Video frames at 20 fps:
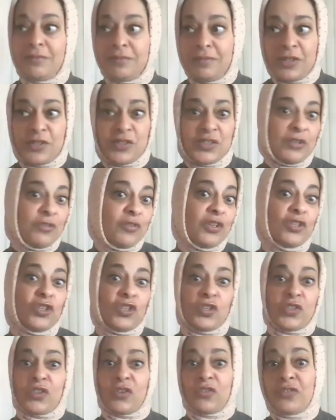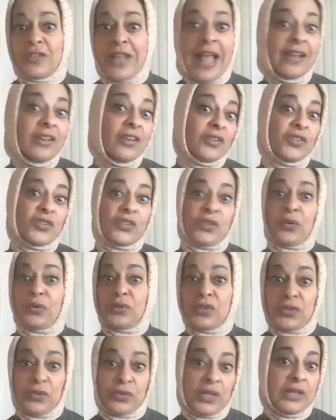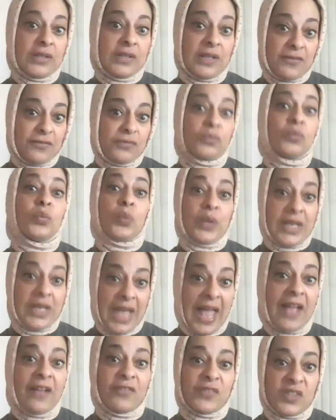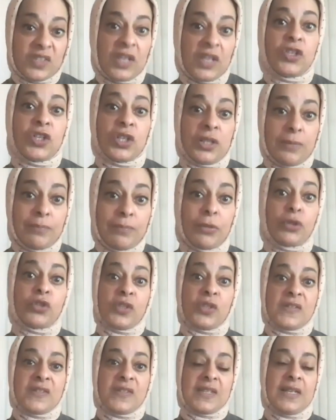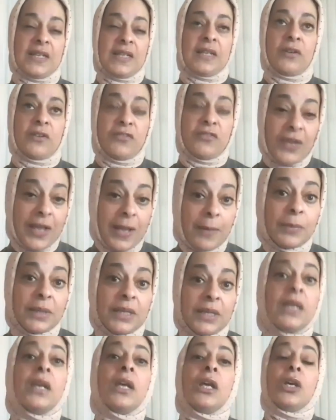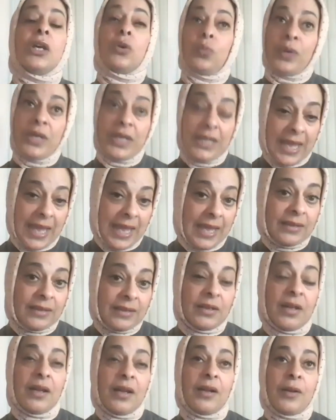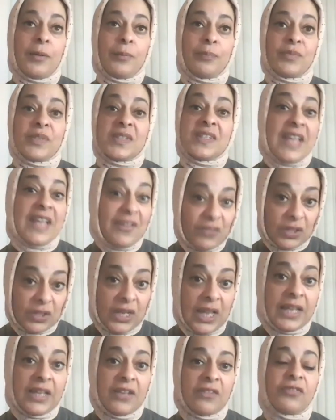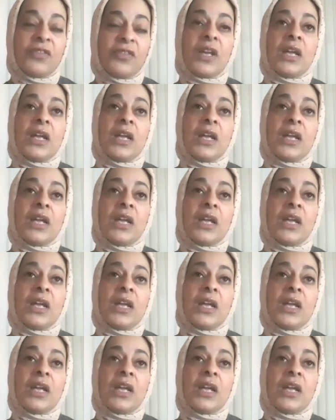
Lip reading: syringes of naloxone, so that if we have such an emergency in our family, we can save a life.